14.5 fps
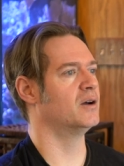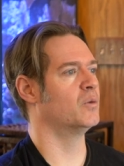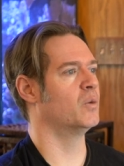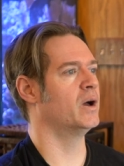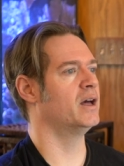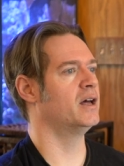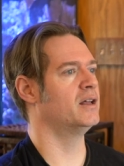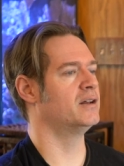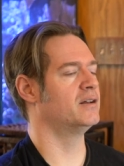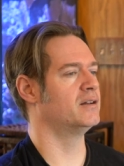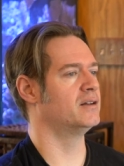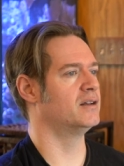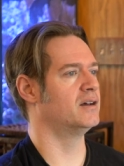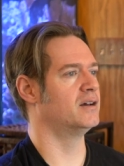
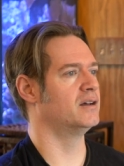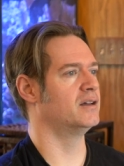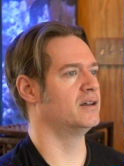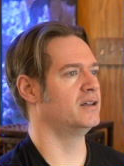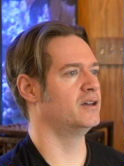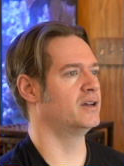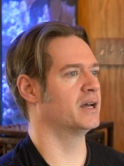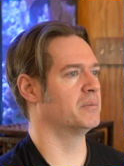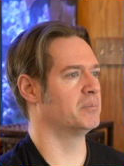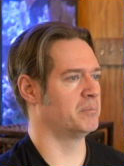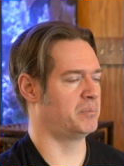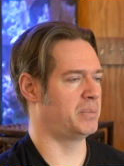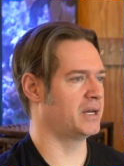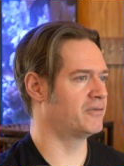when you get
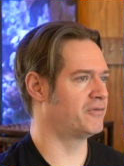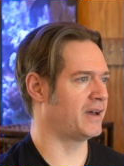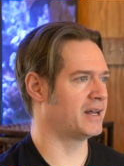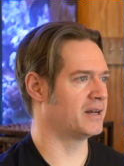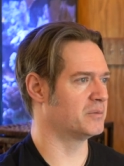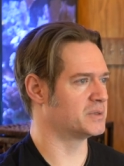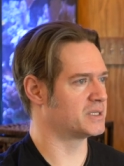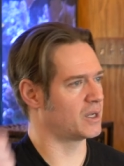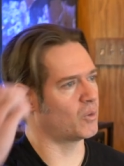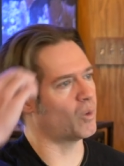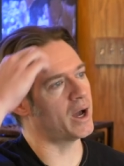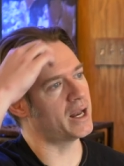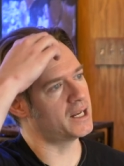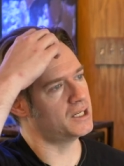big fandom saying,
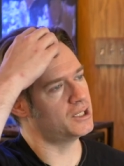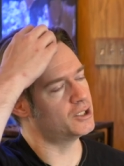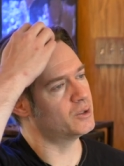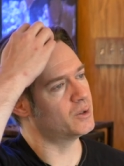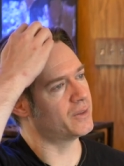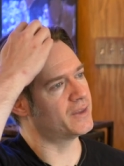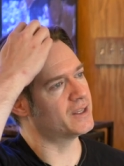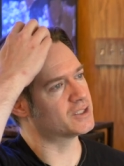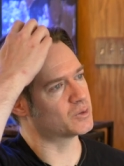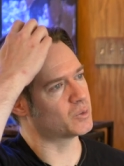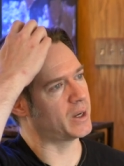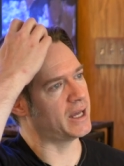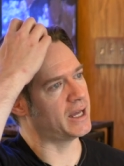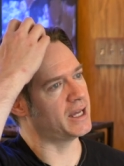why didn't you do it
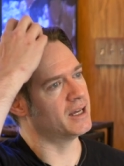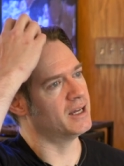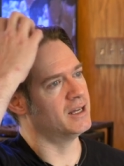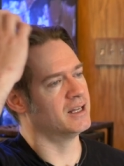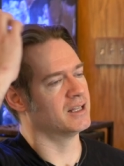this way,